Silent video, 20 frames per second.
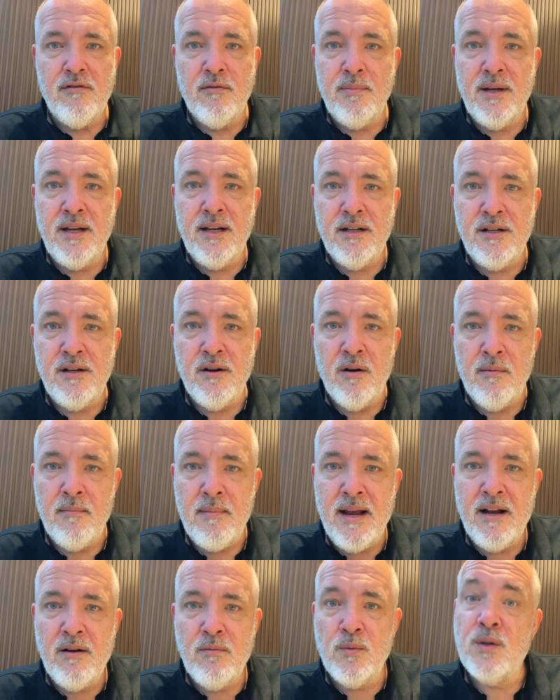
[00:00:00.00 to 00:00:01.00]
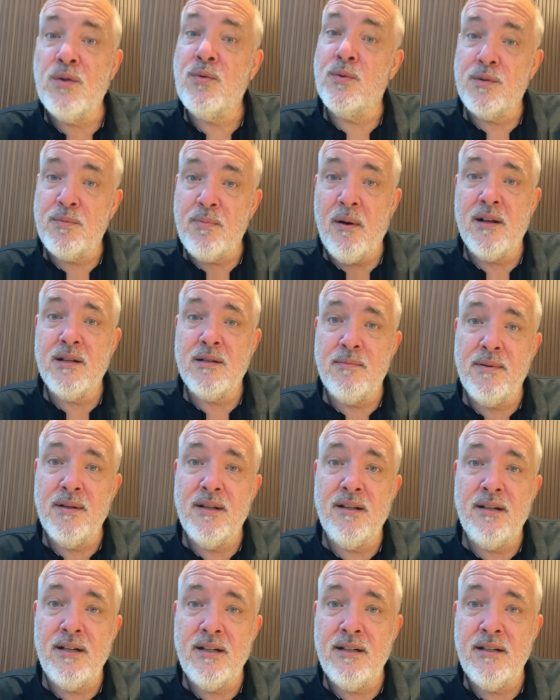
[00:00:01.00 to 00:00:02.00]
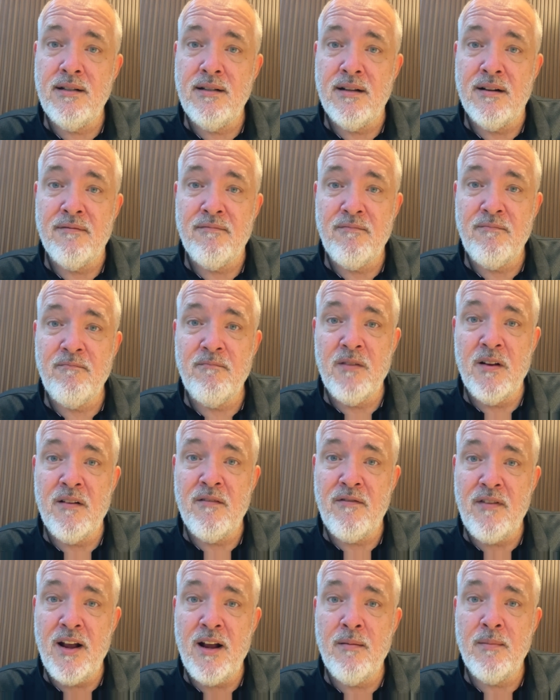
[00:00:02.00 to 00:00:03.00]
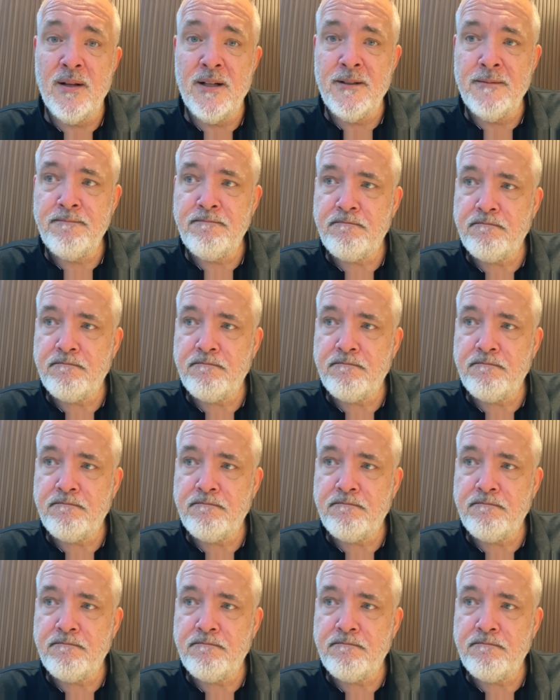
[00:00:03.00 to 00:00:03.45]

being, a man with responsibility and a family,